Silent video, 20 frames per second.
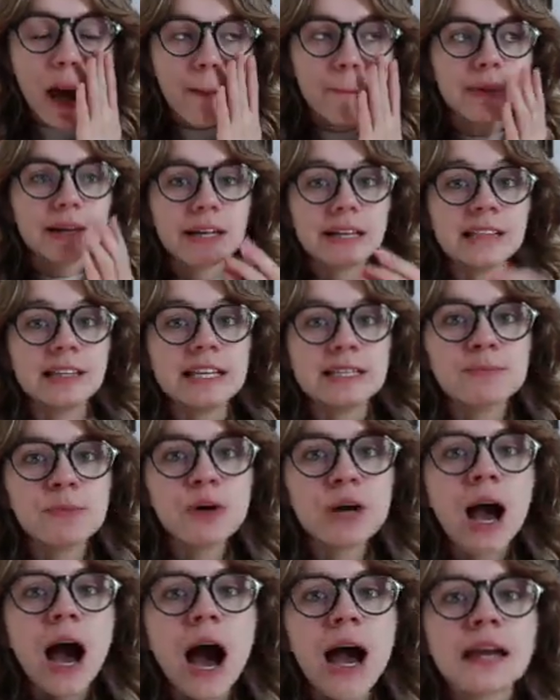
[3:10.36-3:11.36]
But in this
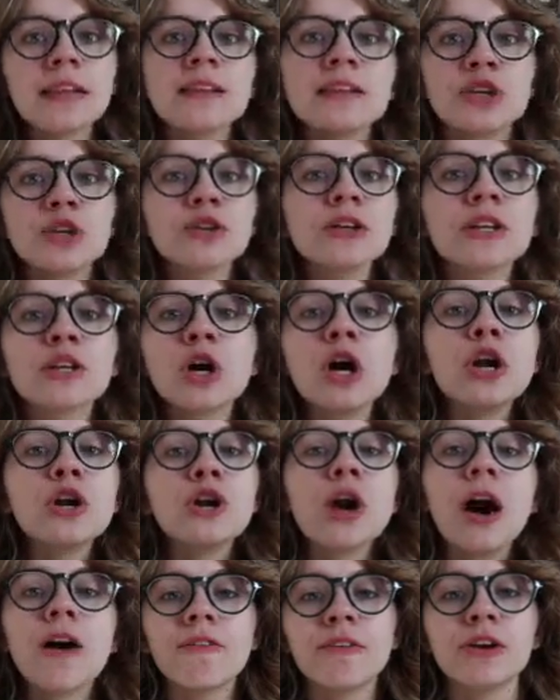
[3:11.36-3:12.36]
book, I literally could
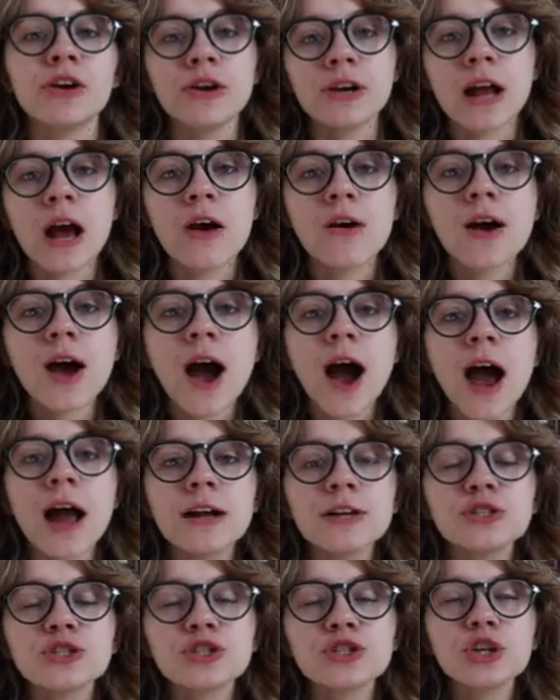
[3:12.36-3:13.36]
not figure it out.
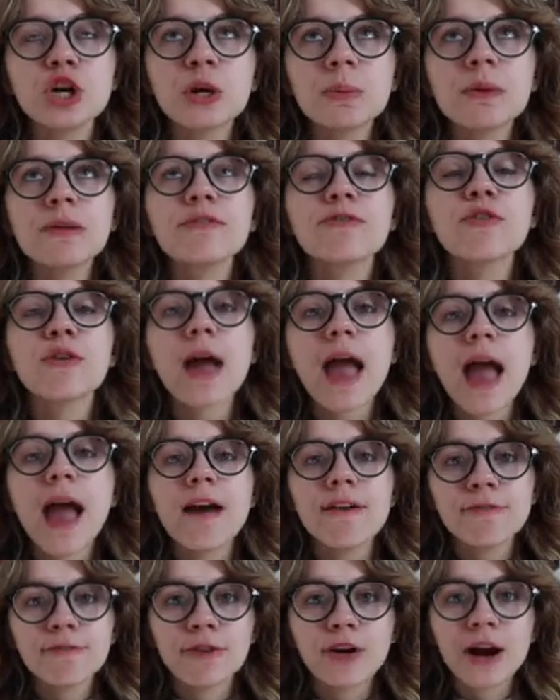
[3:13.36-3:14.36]
It took me
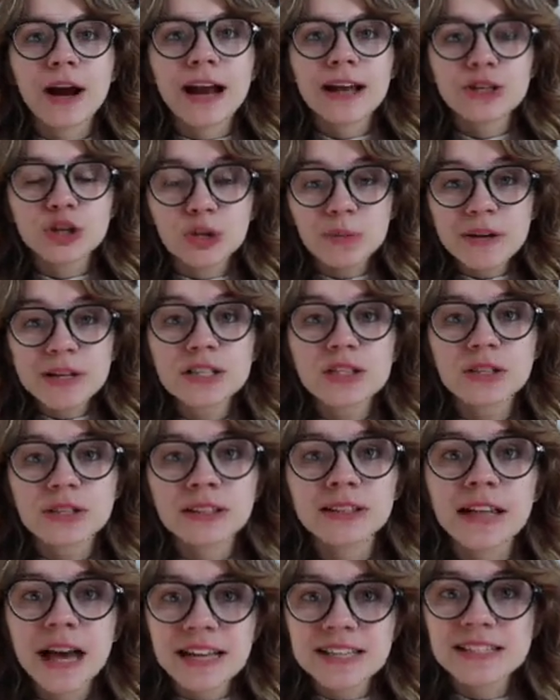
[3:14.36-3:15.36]
forever. It took me until the
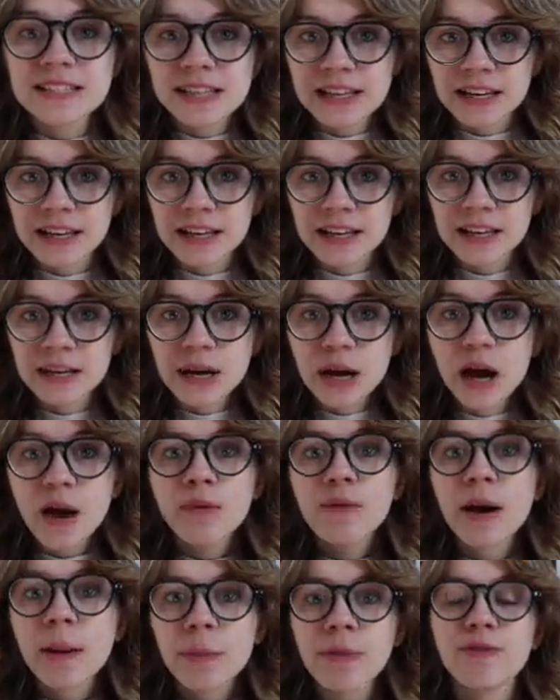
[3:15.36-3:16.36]
last second,
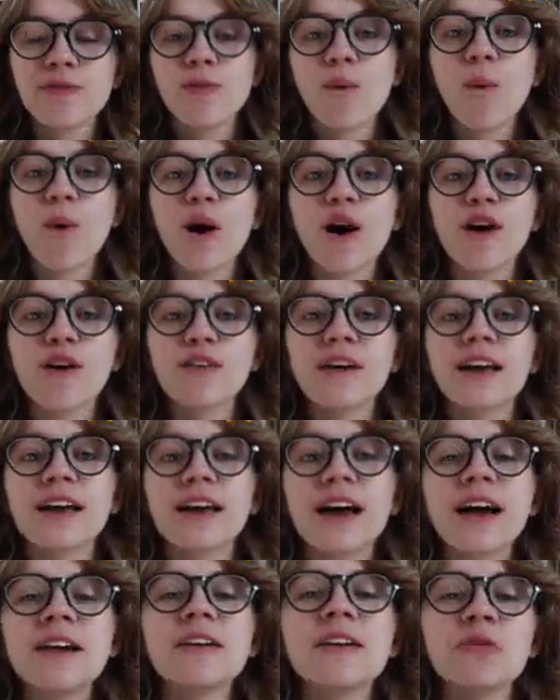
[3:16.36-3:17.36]
right before
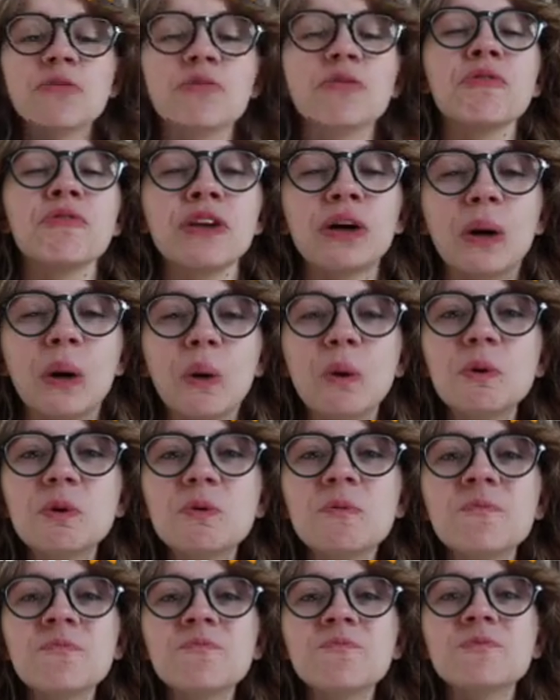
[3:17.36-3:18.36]
like it revealed,
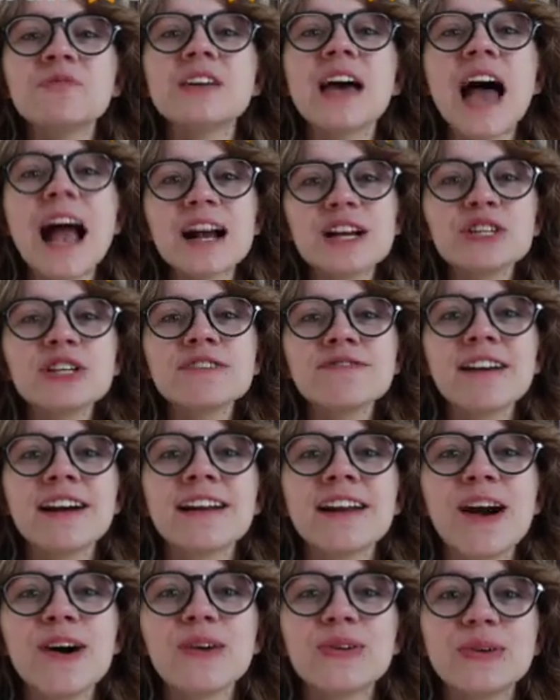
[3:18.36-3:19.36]
to actually
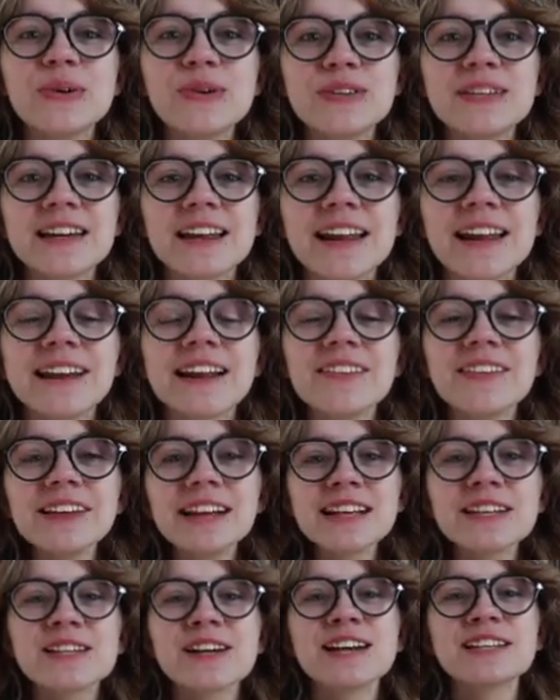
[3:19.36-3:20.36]
find out who did it. And I think
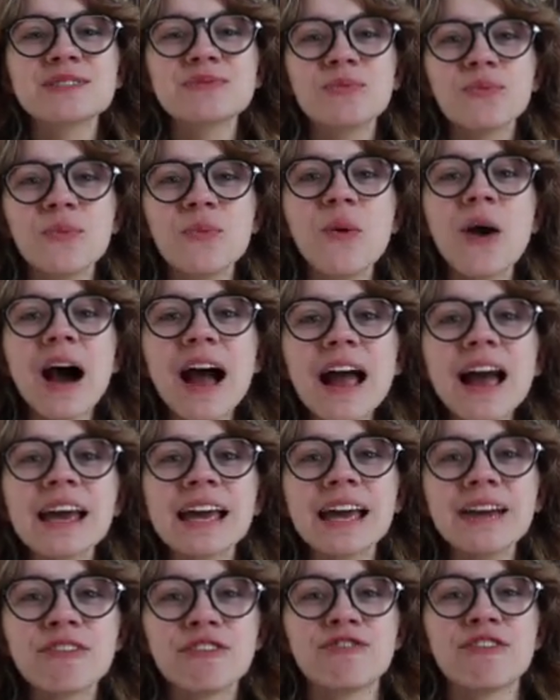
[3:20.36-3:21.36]
that's why I
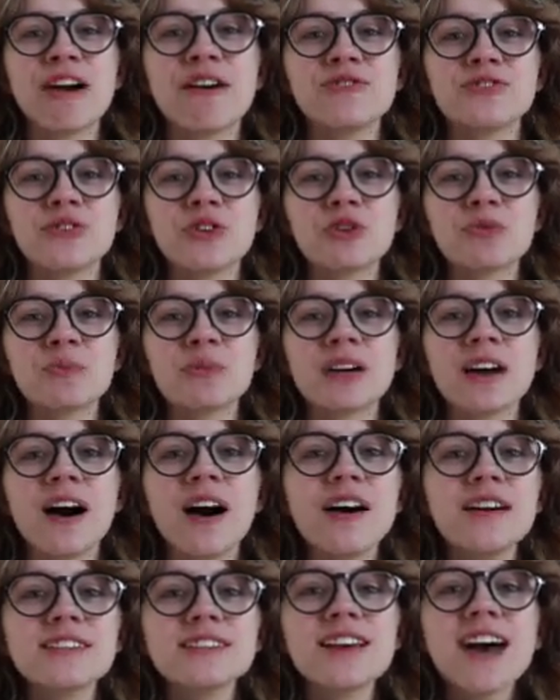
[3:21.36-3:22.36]
gave it a 5 stars,
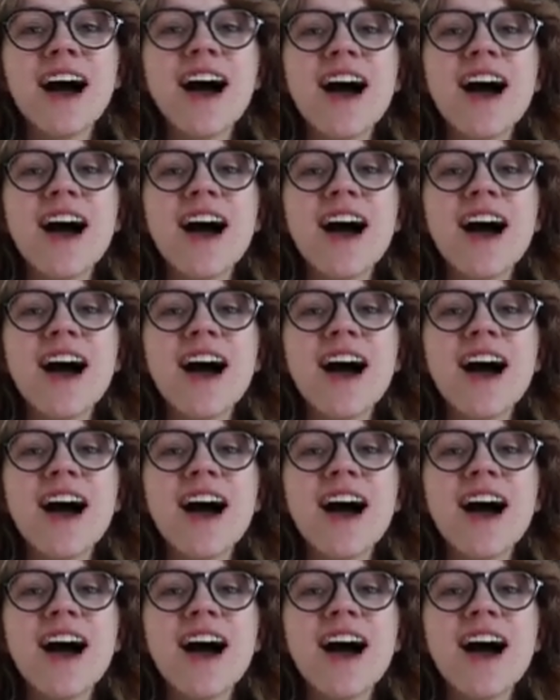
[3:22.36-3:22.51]
because